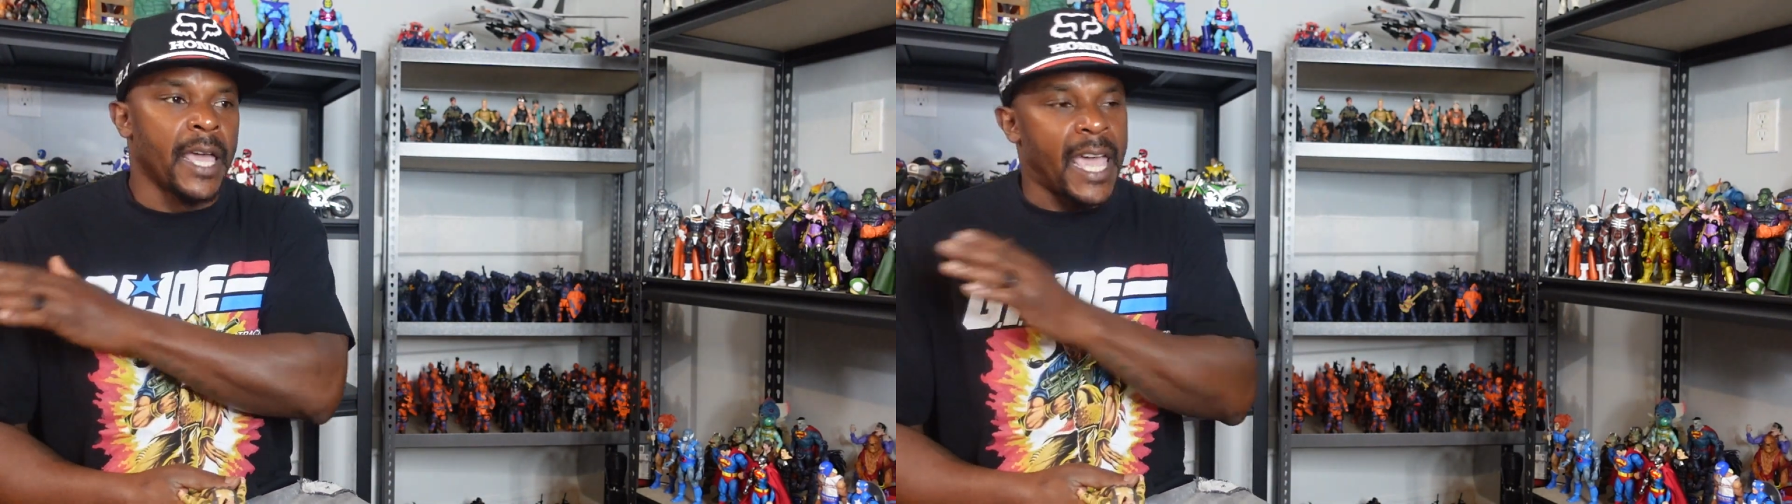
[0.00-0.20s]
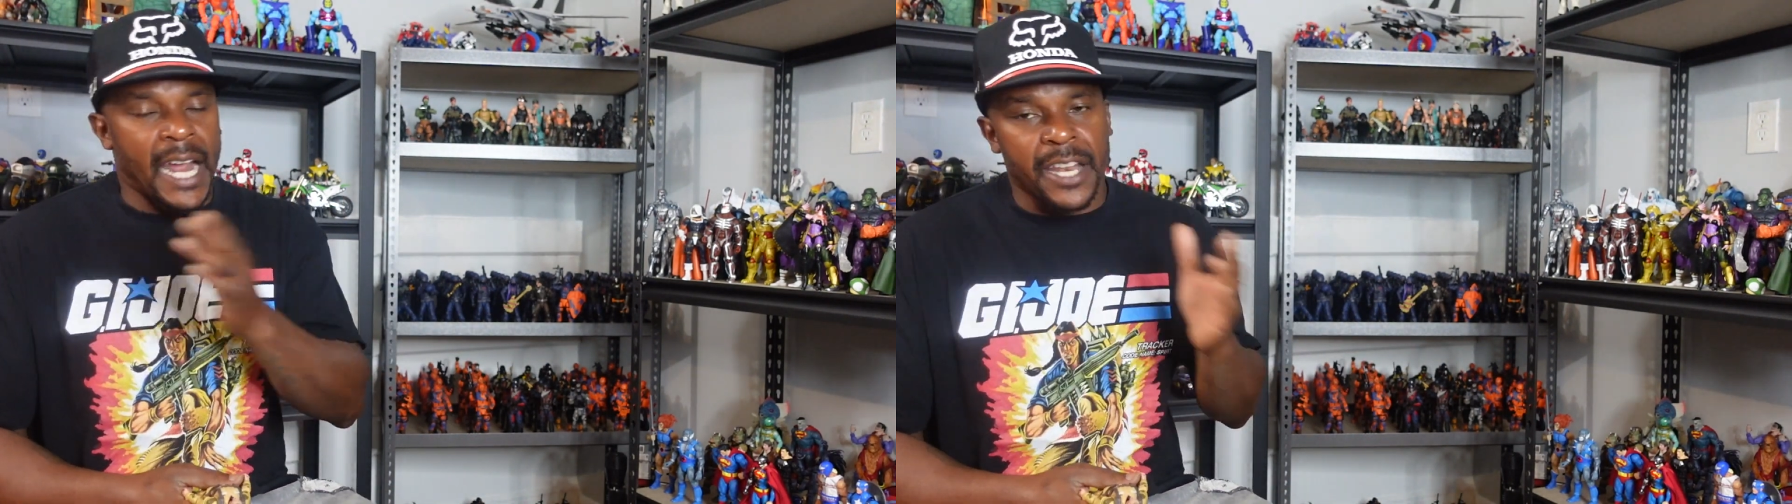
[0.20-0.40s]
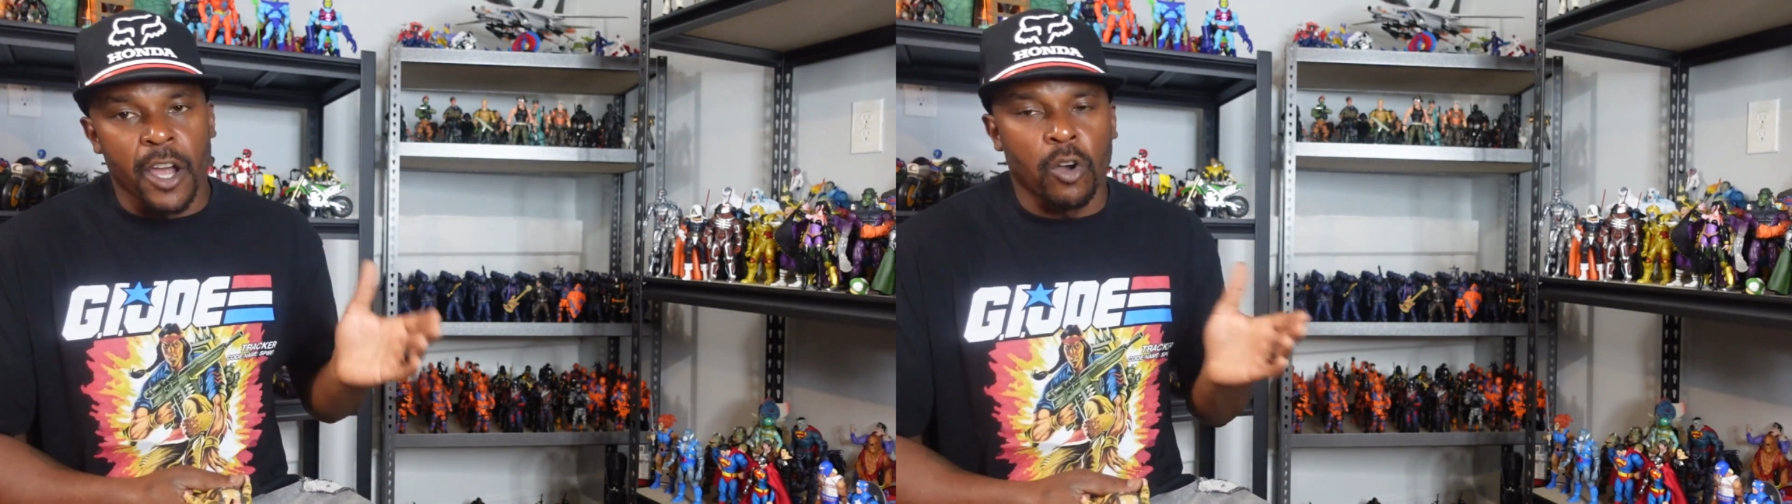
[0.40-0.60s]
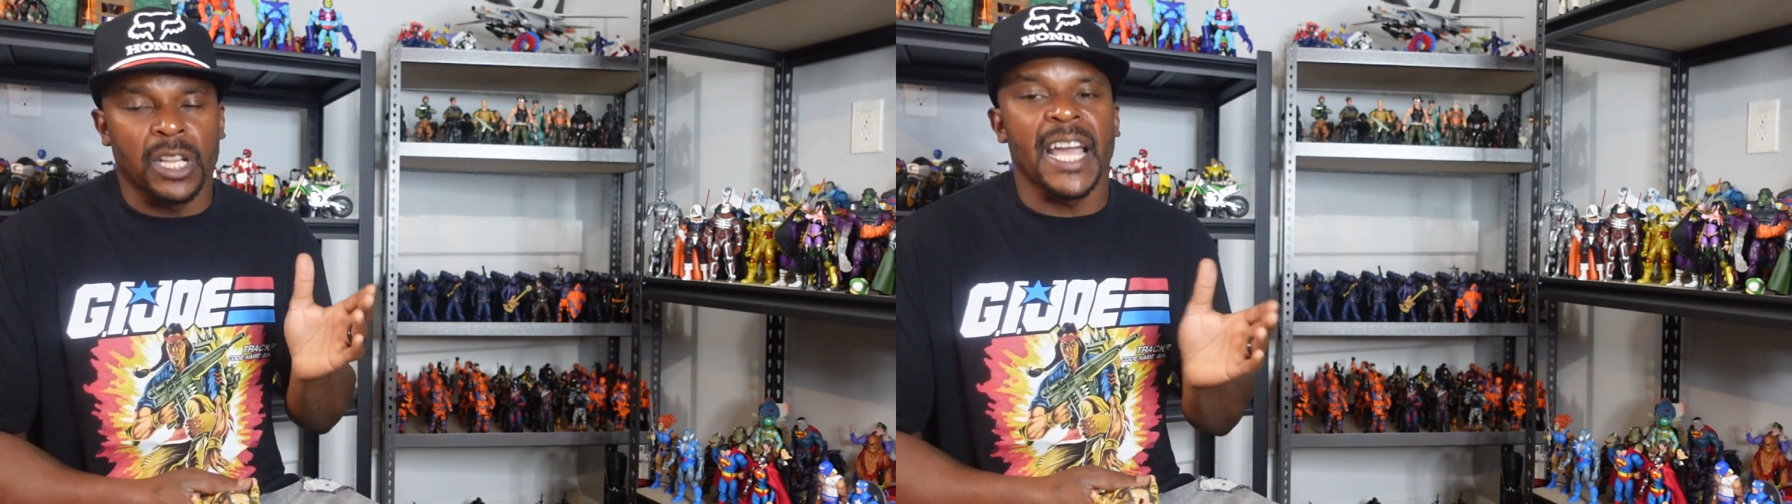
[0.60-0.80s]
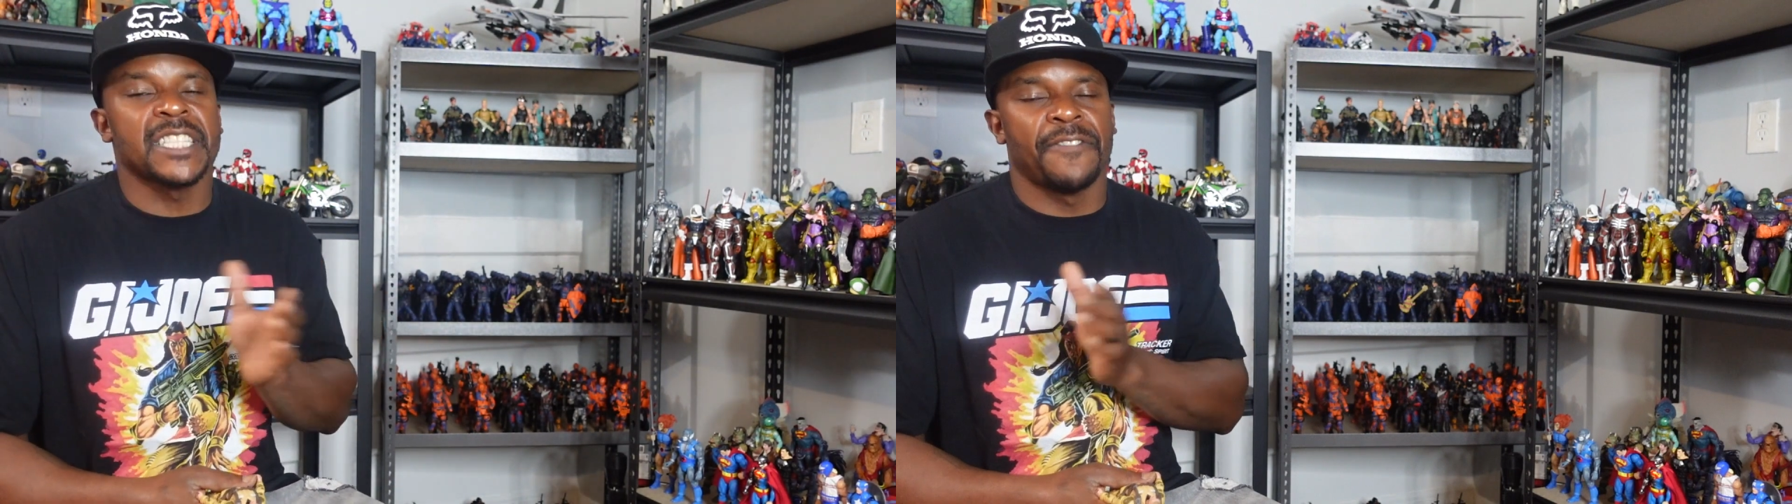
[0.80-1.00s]
And I know
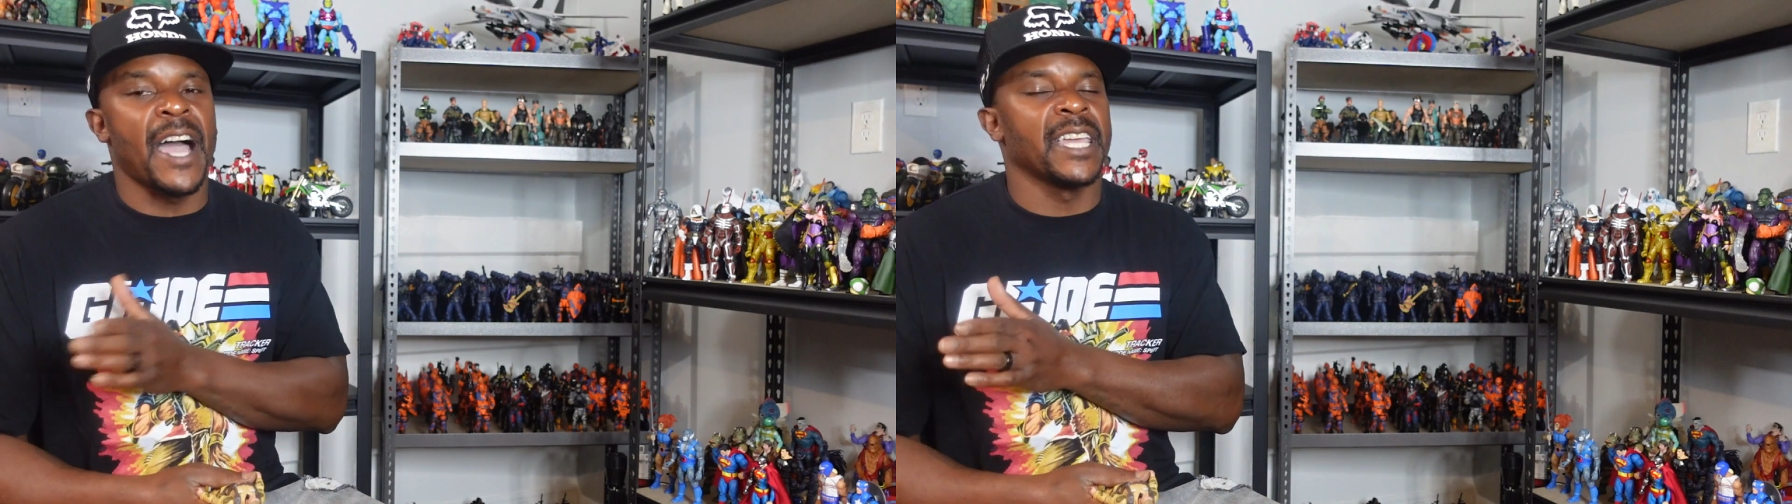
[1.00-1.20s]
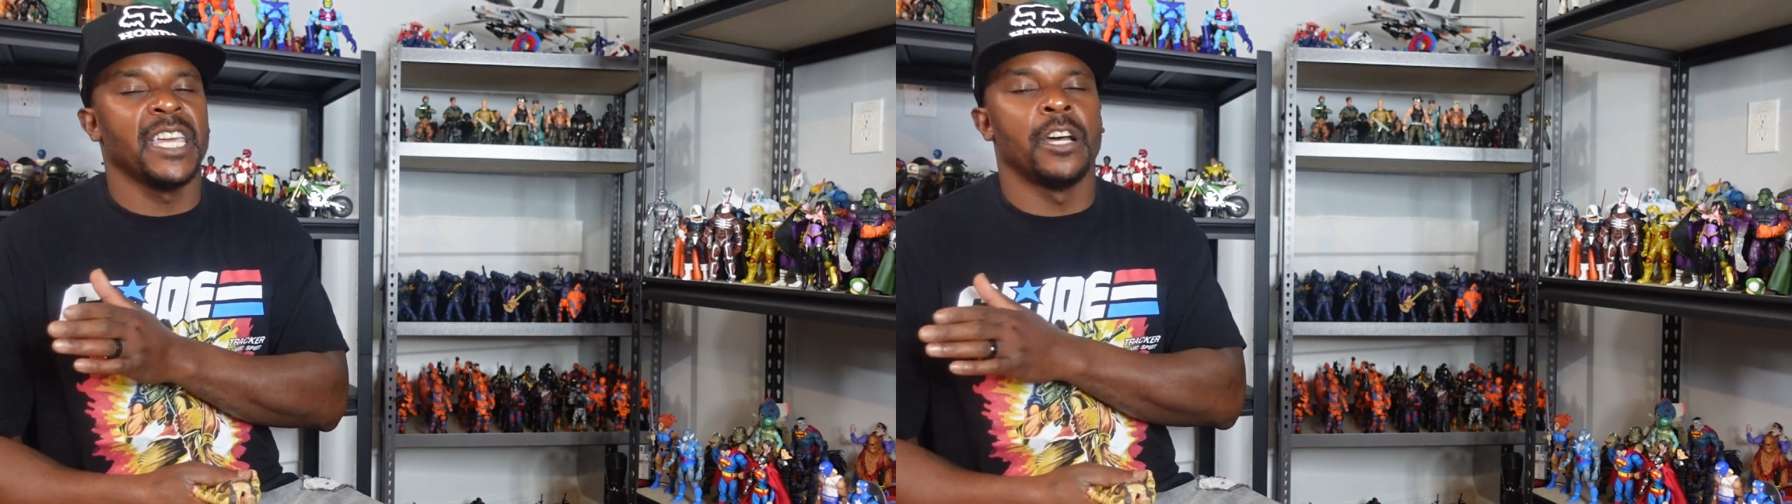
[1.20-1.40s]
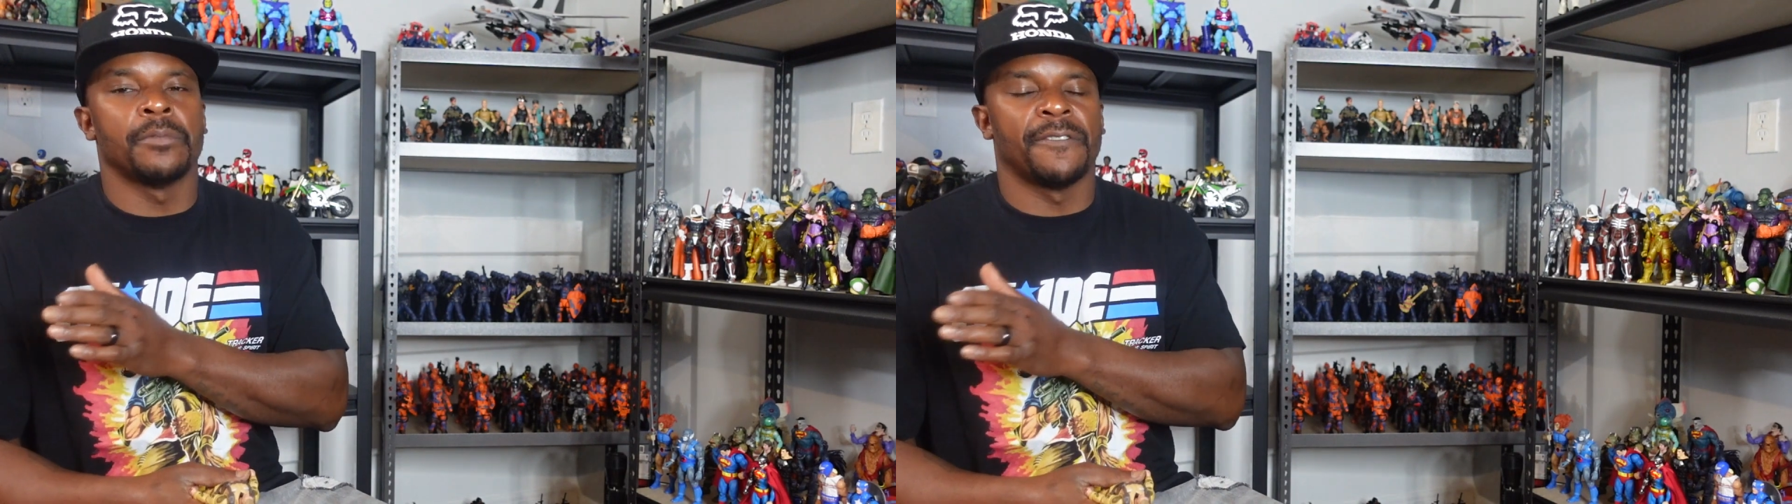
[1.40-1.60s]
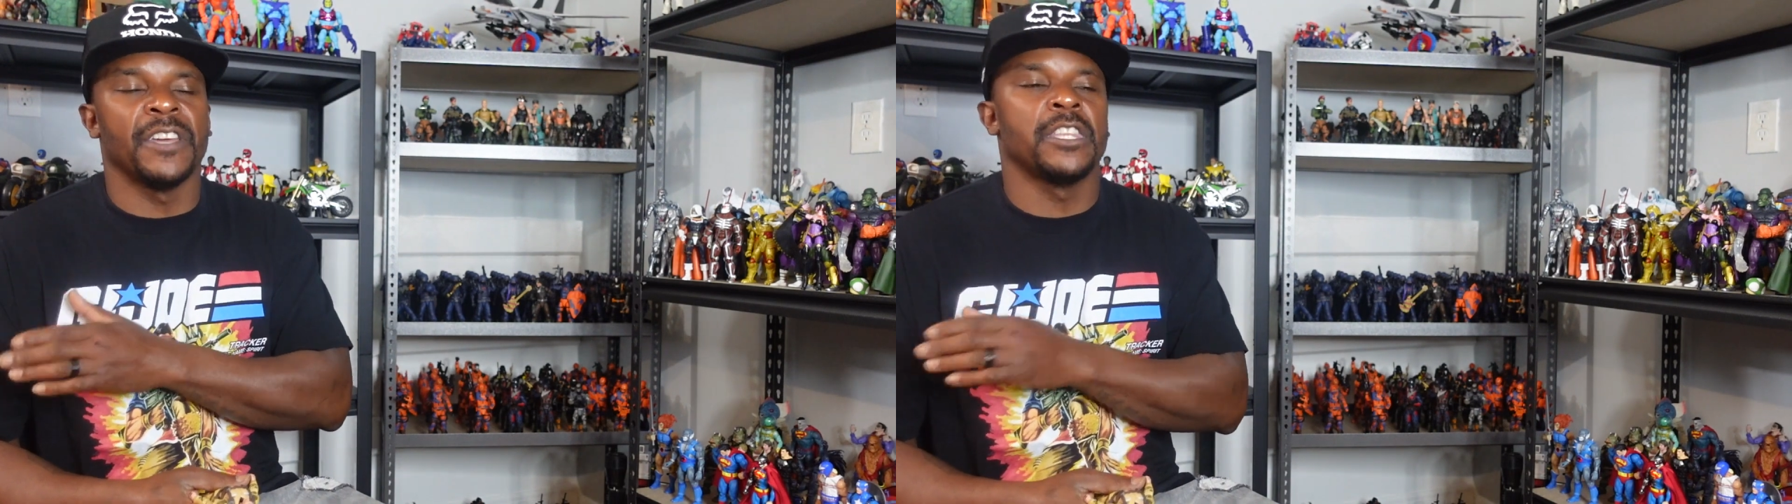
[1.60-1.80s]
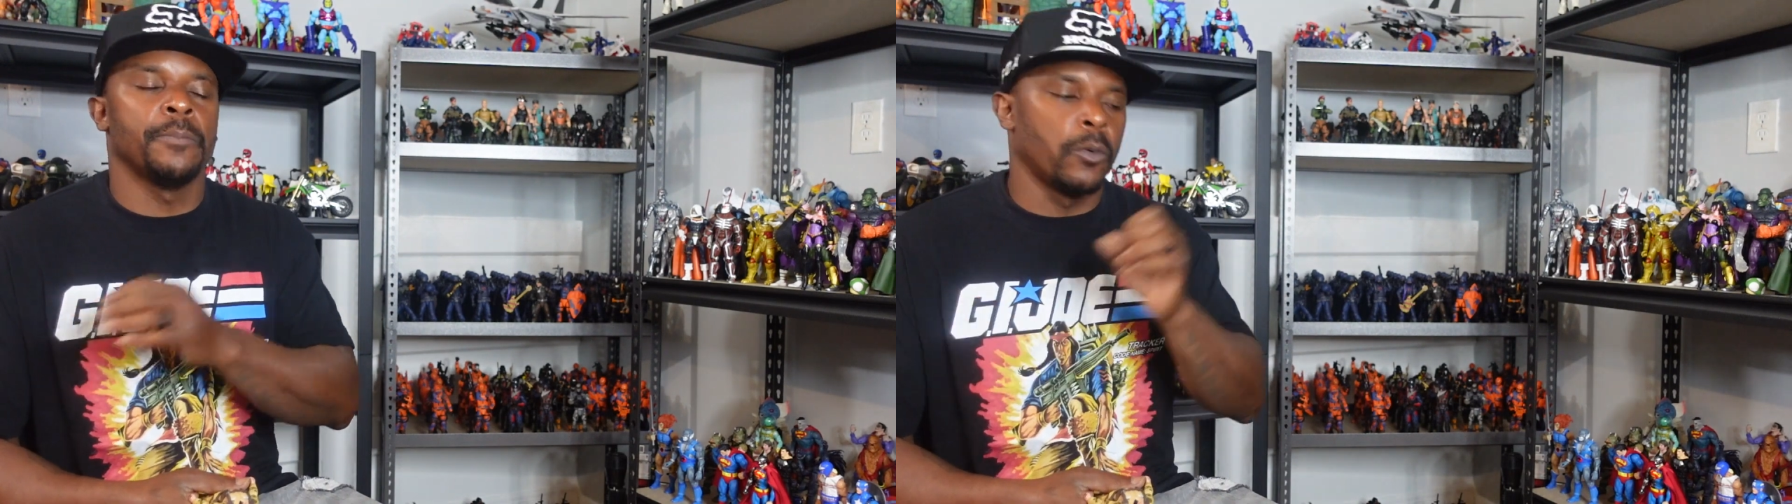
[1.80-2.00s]
classified can get up to 50,